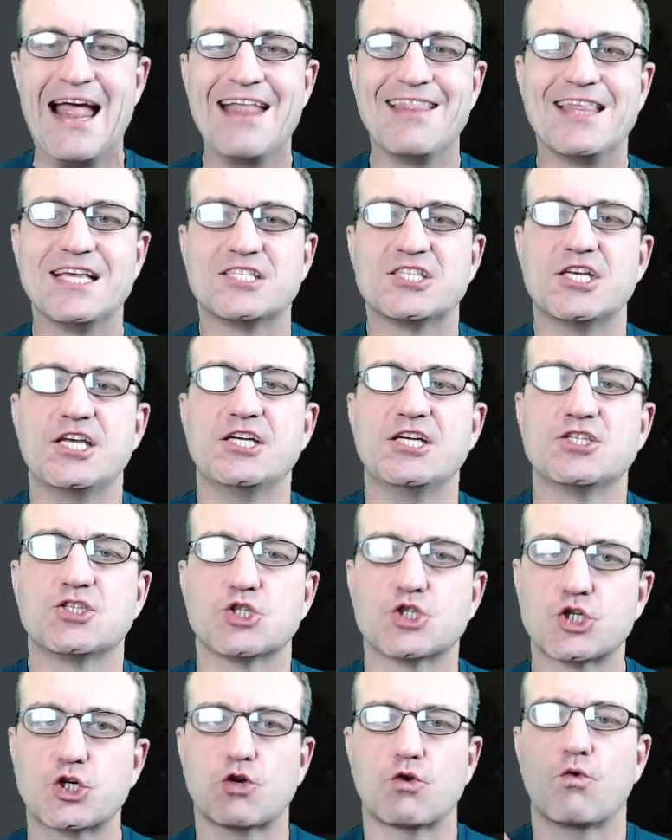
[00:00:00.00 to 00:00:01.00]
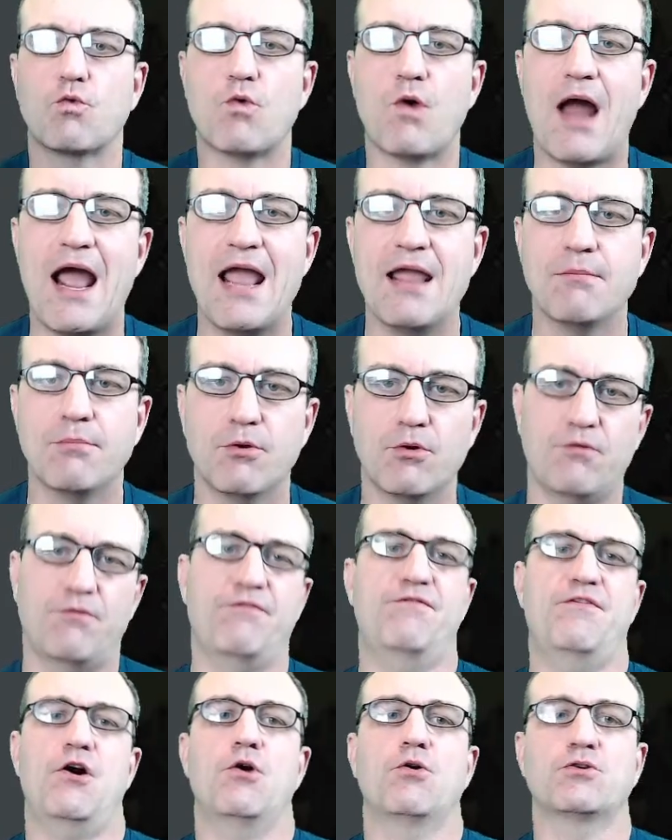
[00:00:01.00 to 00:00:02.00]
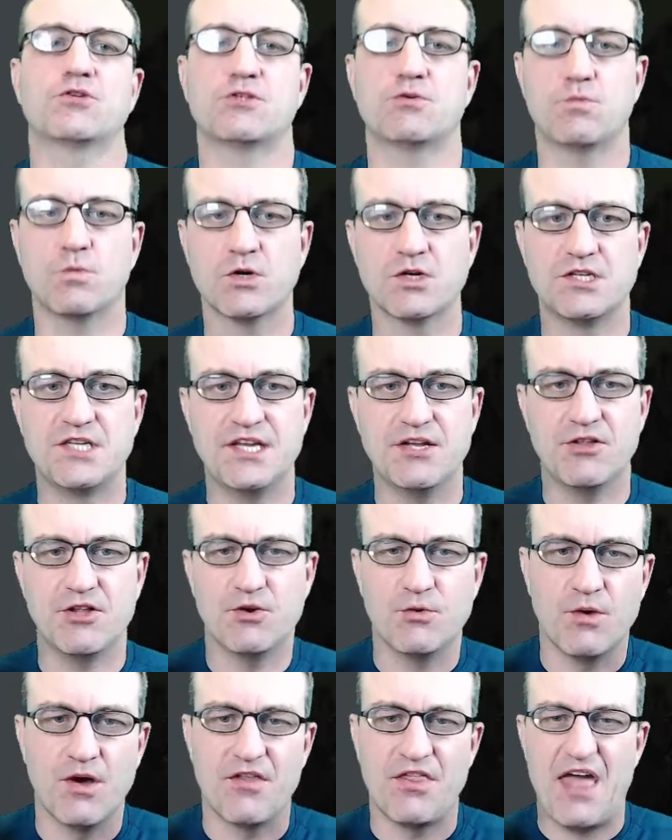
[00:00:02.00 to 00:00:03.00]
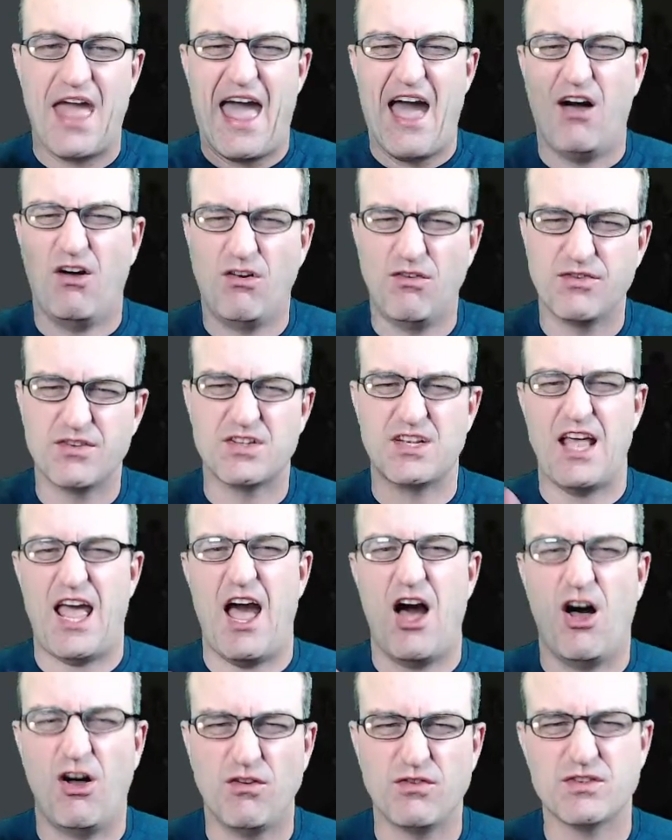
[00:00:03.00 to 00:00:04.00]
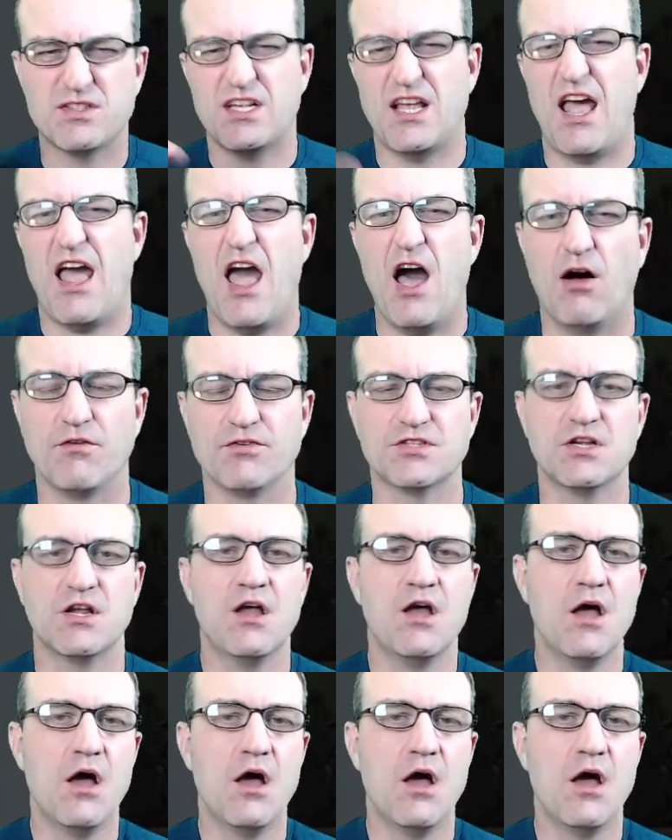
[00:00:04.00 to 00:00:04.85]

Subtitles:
This is tribal, folks. We're dealing with elves, elves, elves.